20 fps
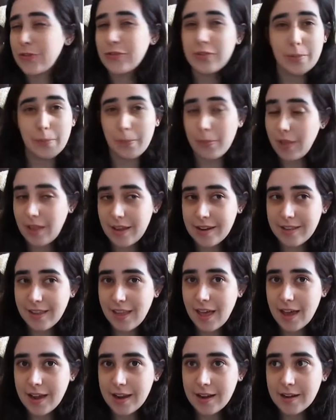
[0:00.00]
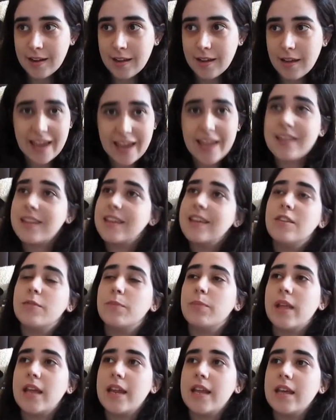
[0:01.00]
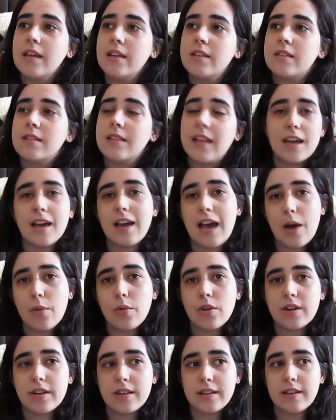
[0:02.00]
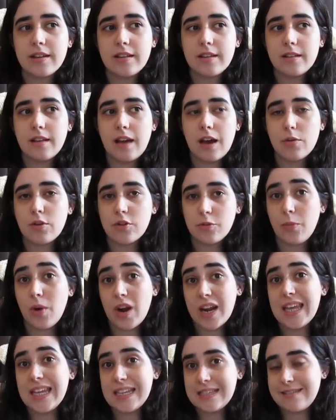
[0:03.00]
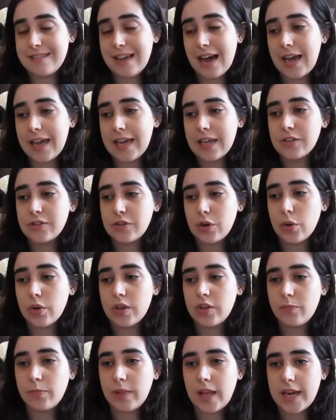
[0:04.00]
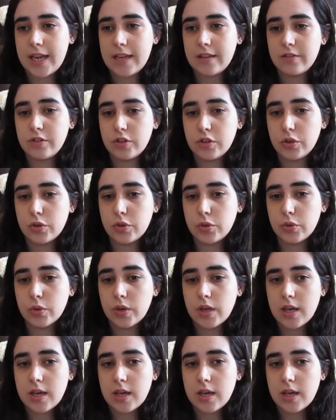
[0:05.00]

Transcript: the bloodline. And he's planning, like, Howard's body is dying, so he's planning to